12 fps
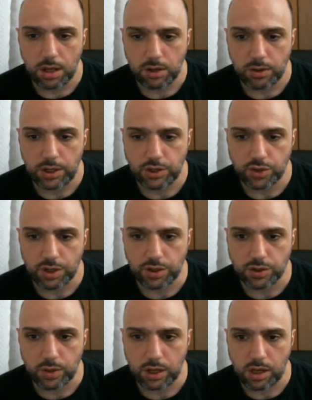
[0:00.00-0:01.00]
He
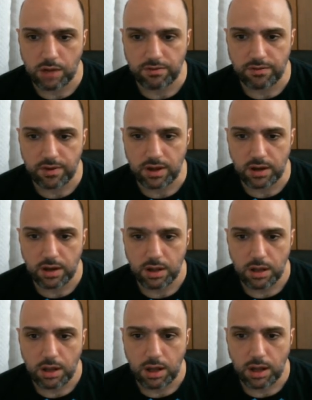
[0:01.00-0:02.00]
triggers well off of it.
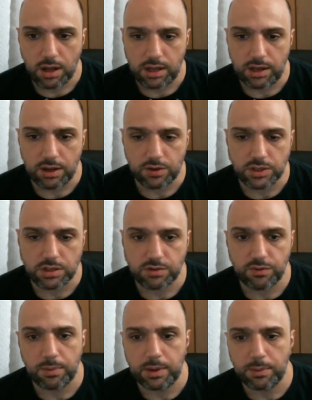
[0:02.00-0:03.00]
He increases
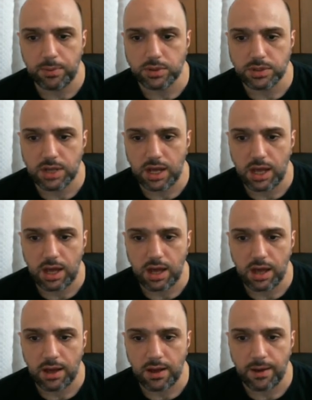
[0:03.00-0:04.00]
free people's
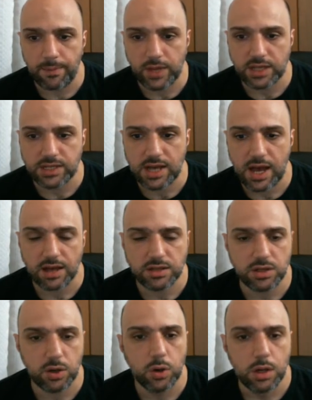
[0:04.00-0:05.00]
attack,
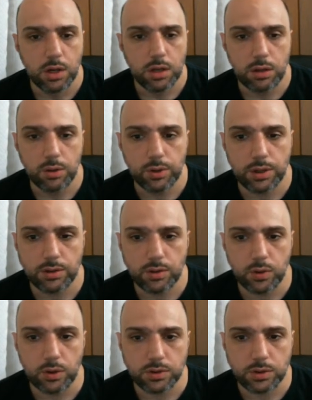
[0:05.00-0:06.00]
so you can
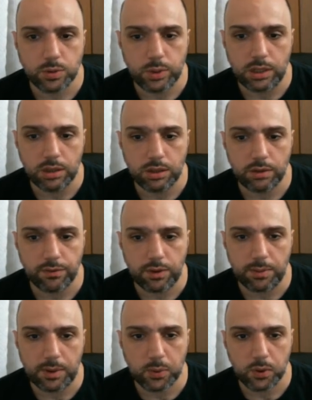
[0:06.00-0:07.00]
do a sweet little free
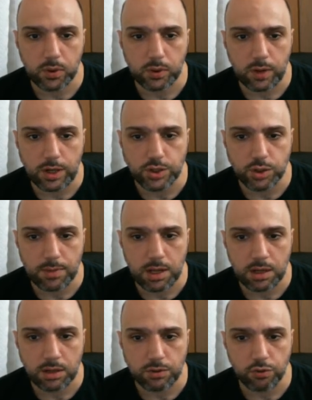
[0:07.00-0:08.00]
people ranger
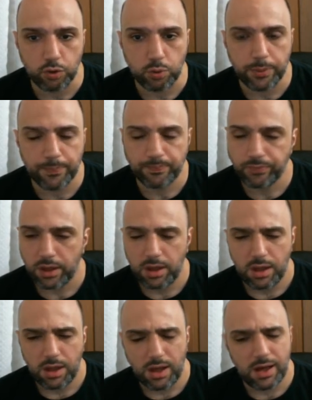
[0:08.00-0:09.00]
men group.
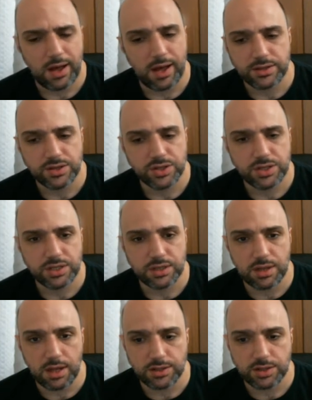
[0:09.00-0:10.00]
It's
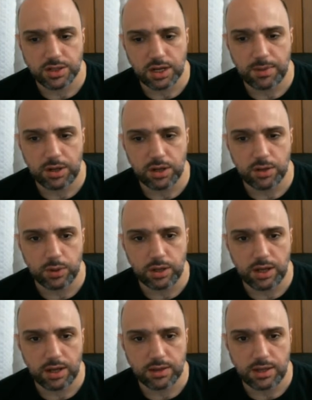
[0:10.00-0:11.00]
going to be good when you
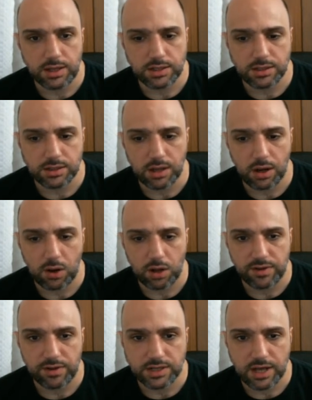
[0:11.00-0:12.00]
get these all
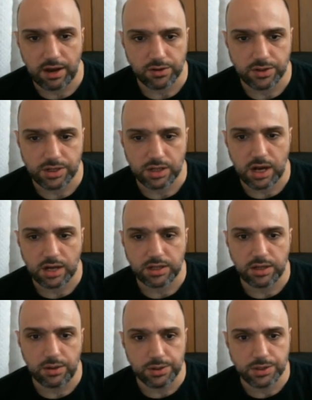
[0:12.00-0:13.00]
these characters unlocked and
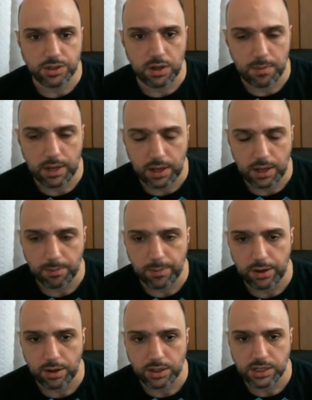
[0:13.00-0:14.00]
you can start making
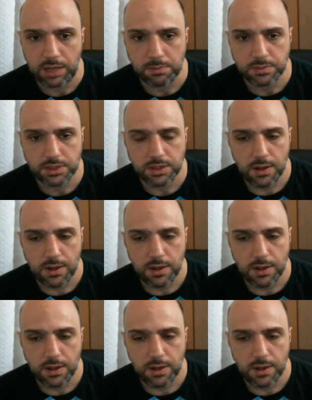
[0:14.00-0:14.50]
better teams.